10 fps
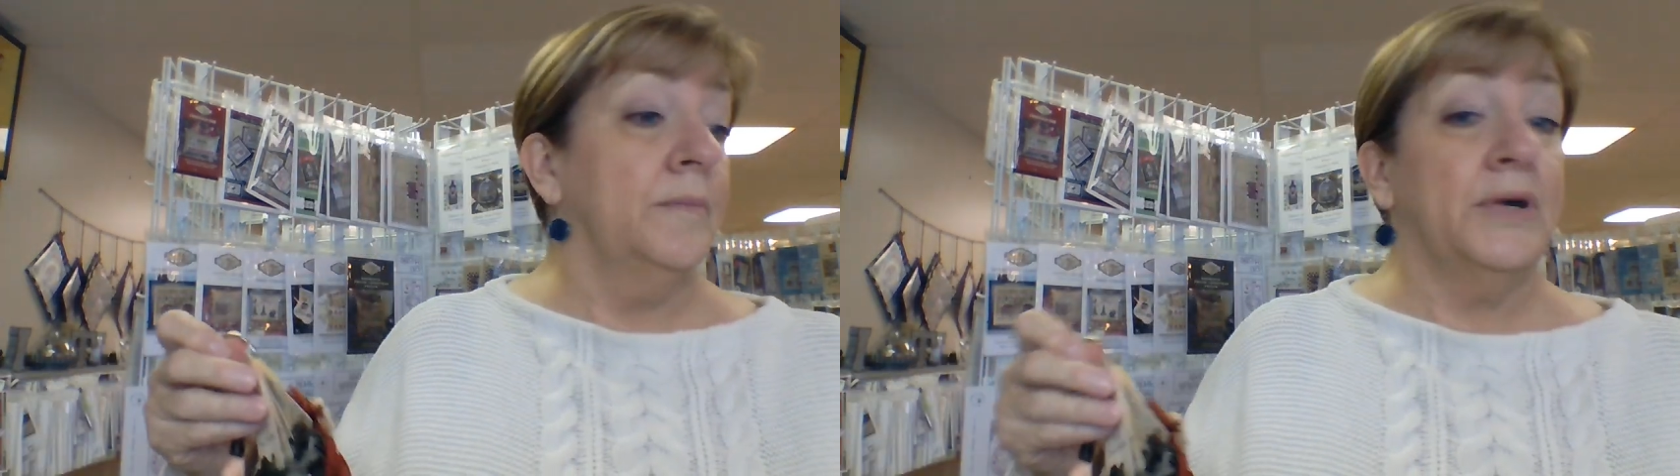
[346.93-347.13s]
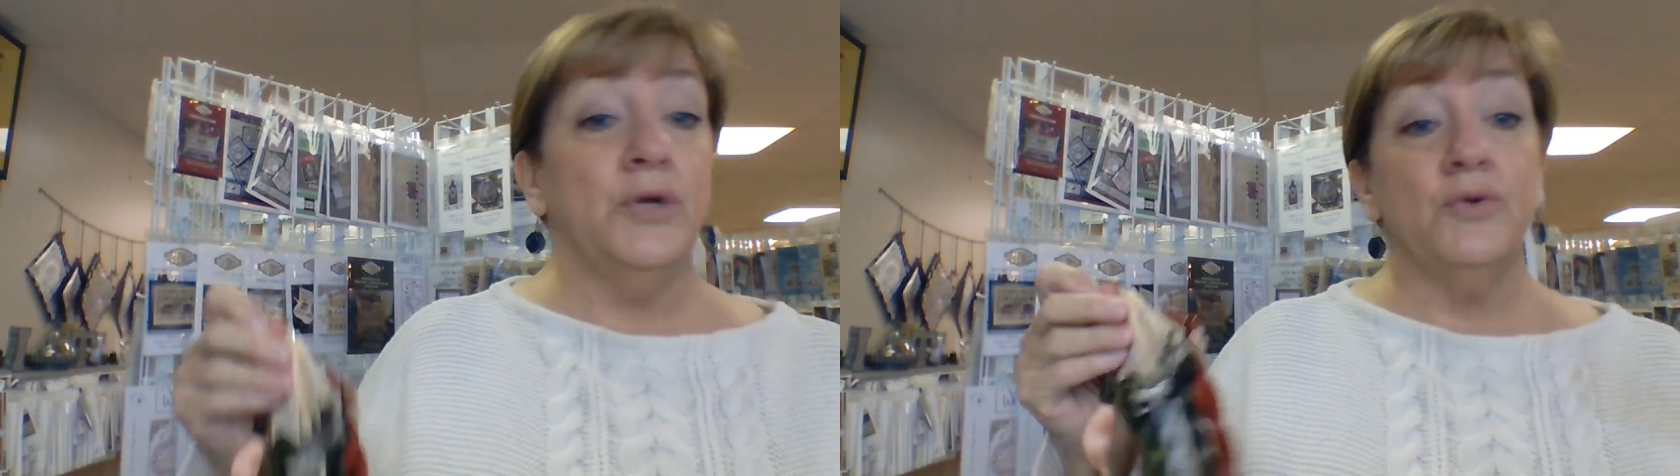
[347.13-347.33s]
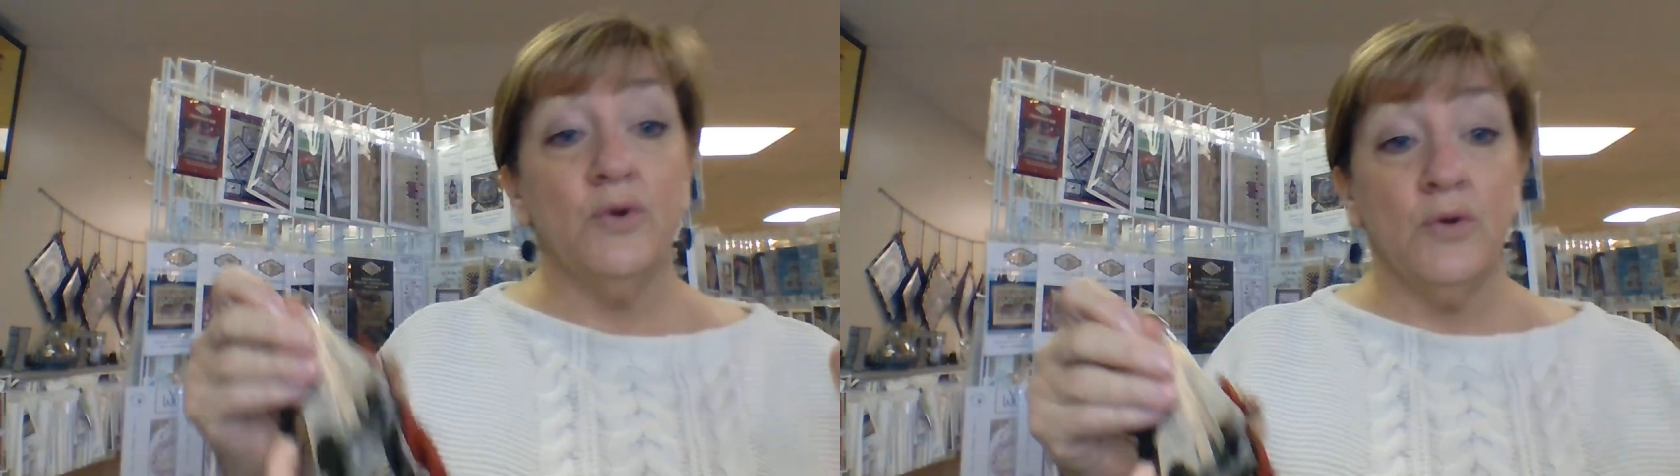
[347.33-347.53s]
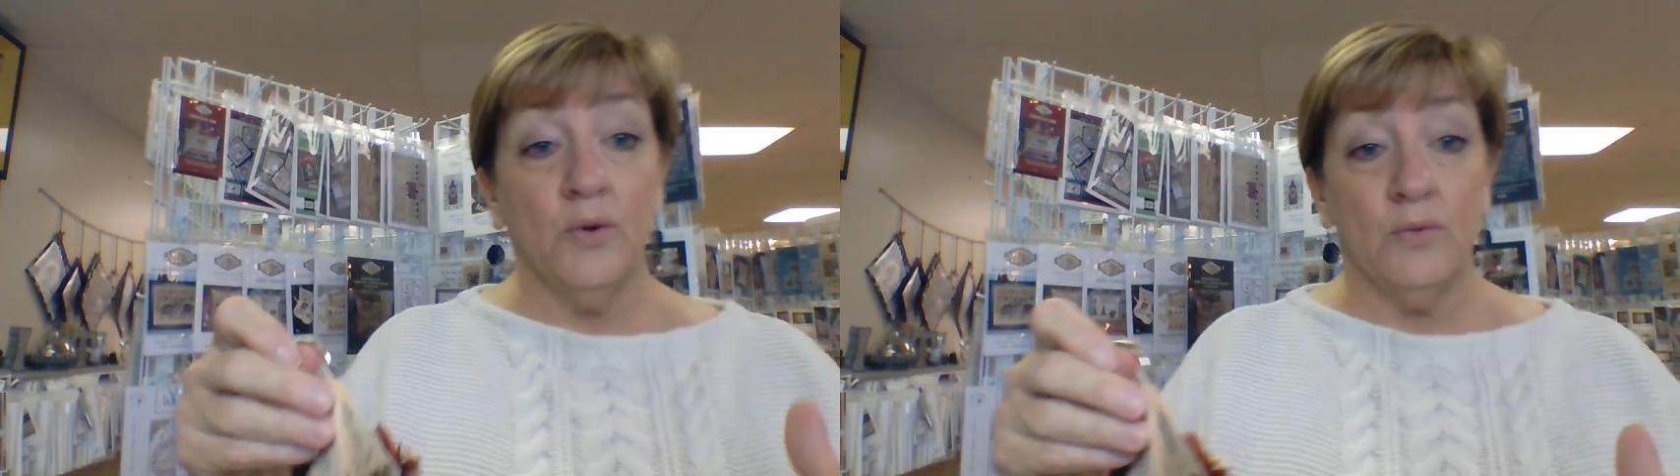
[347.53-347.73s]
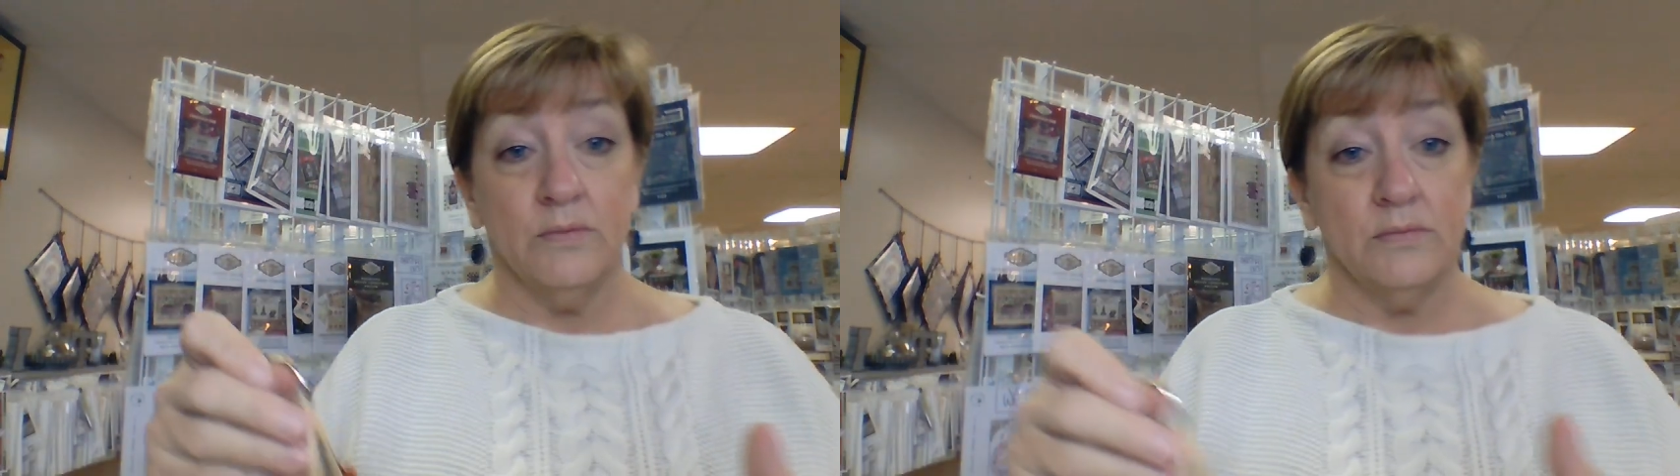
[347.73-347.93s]
But you do
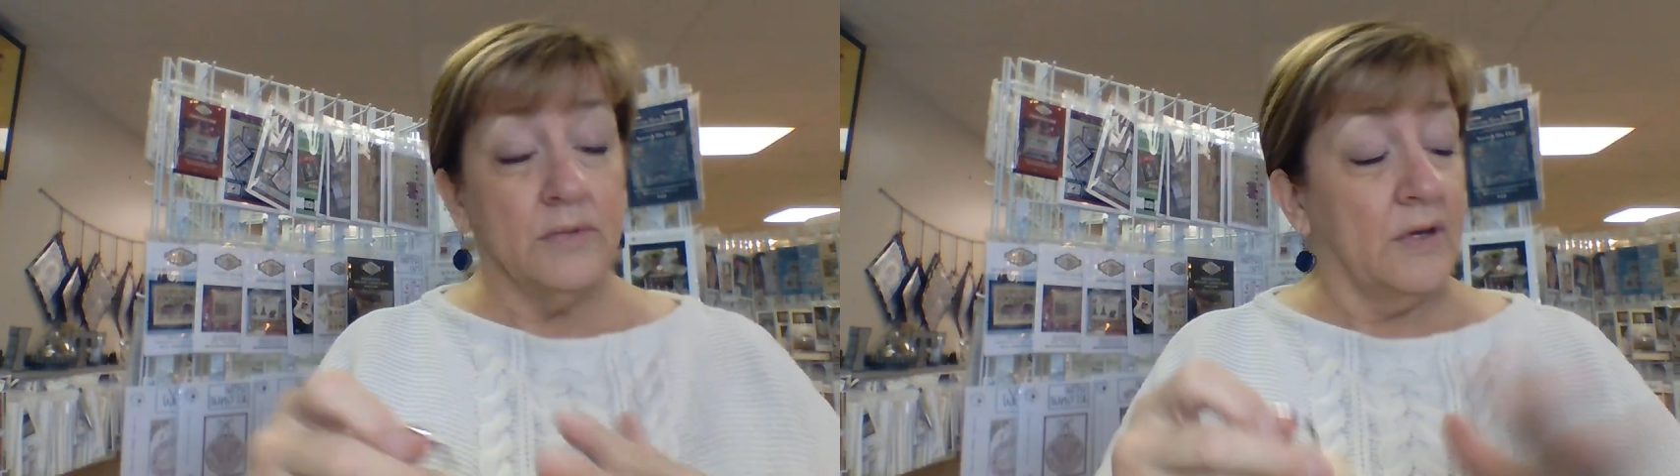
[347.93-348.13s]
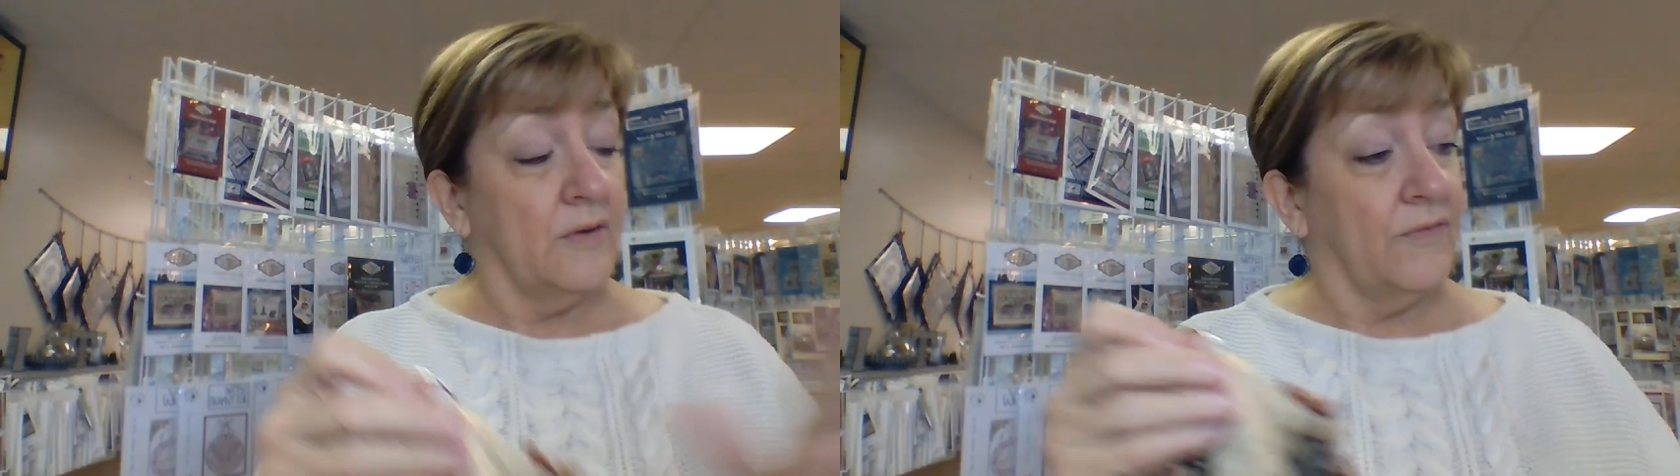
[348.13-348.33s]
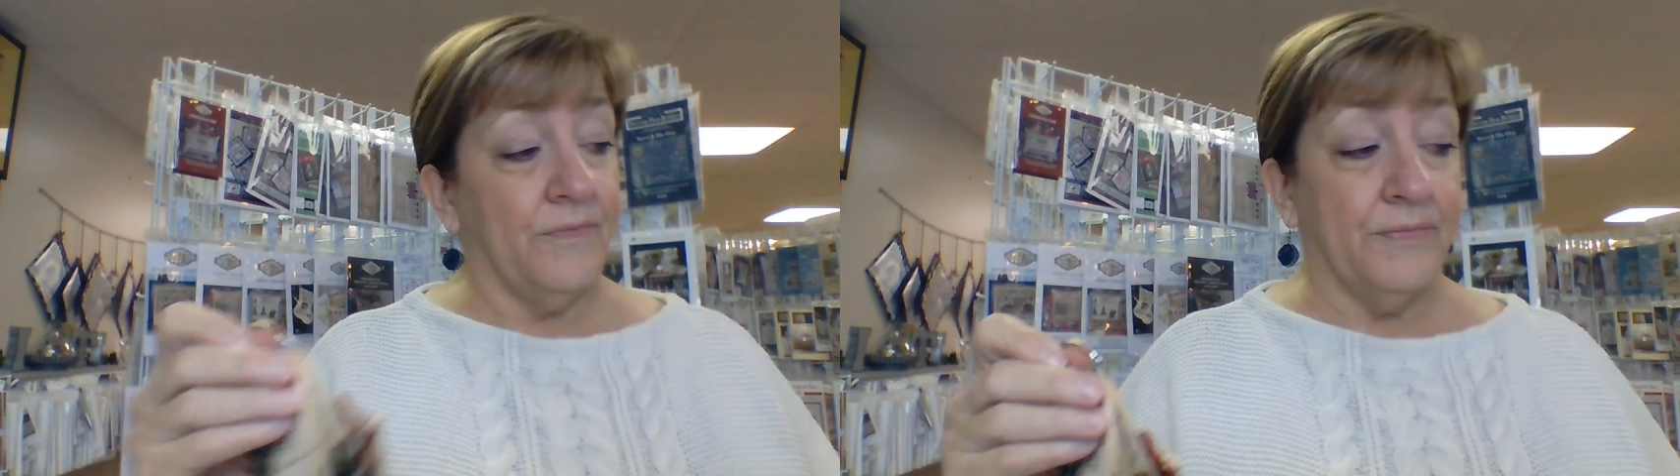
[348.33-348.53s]
you. If